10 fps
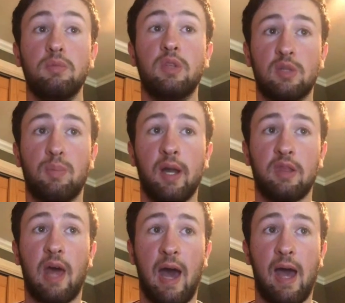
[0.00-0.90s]

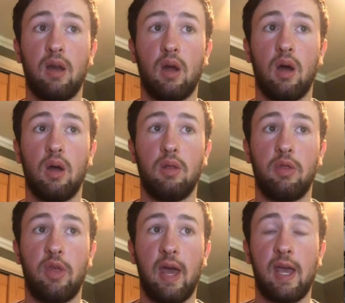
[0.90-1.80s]
Despite that,
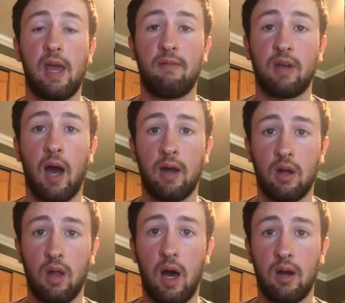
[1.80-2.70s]
they have gotten
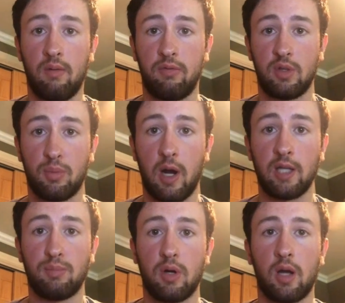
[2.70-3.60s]
a lot of
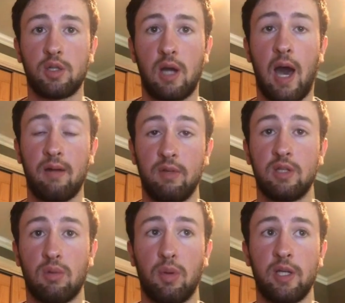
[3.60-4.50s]
surprise production out of
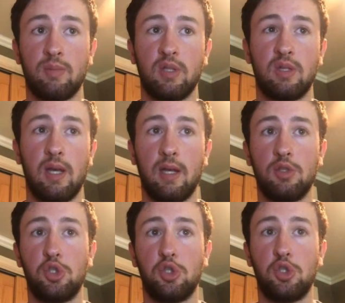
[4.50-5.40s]
these replacements
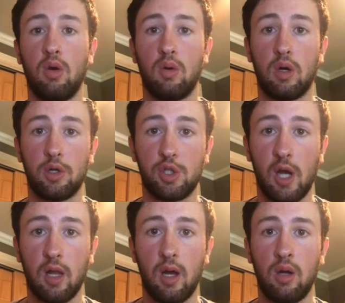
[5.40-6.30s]
in Gio
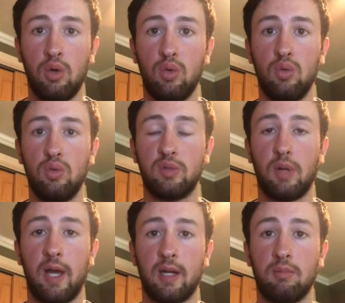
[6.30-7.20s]
Urshela, who's
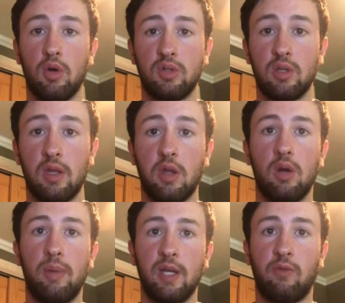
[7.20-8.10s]
playing mostly
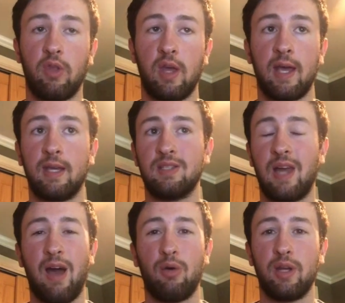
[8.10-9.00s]
third base for the Yankees
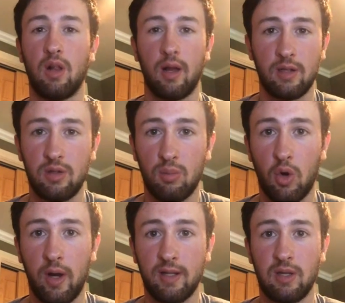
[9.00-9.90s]
now. He collected 2
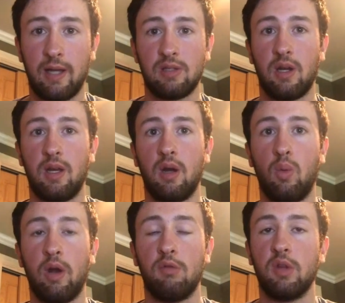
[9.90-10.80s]
more hits last night in a
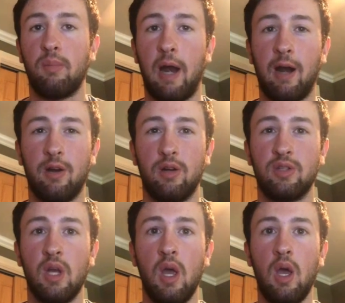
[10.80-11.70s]
win over the
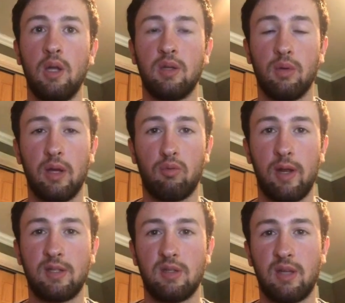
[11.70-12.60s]
Mariners to
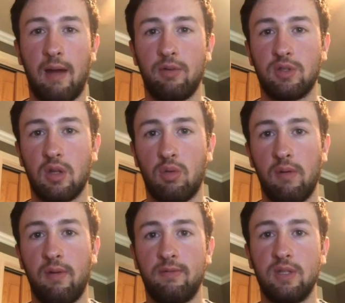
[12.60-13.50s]
raise his average to
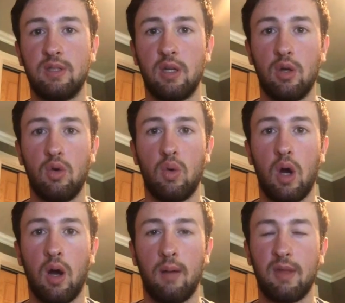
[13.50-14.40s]
352.
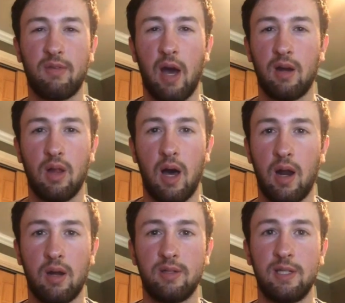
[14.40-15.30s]
They've gotten a lot
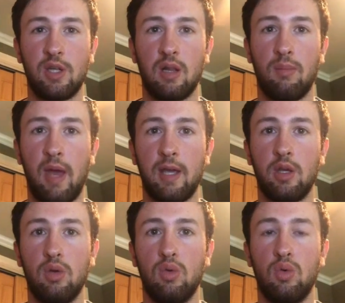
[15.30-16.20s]
out of DJ
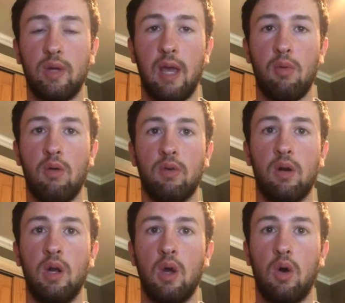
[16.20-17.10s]
LeMahieu, who came
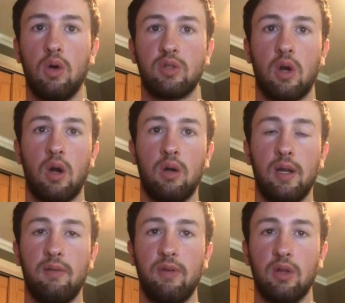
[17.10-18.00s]
over, all-star
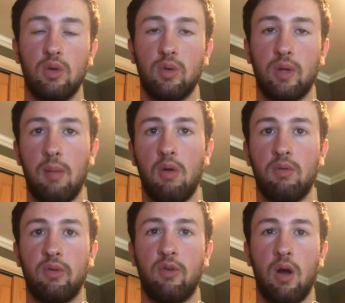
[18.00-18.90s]
infielder who came
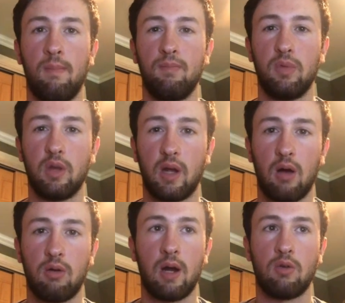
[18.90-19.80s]
over from the
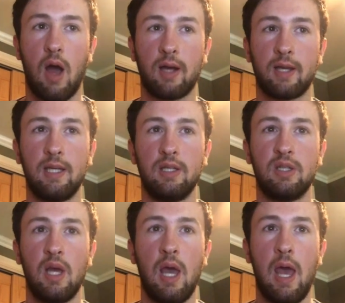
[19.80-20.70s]
Colorado
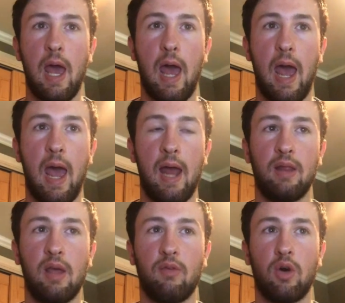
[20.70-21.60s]
Rockies. Right.
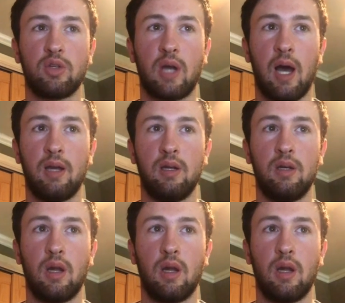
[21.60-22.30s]
And they've also gotten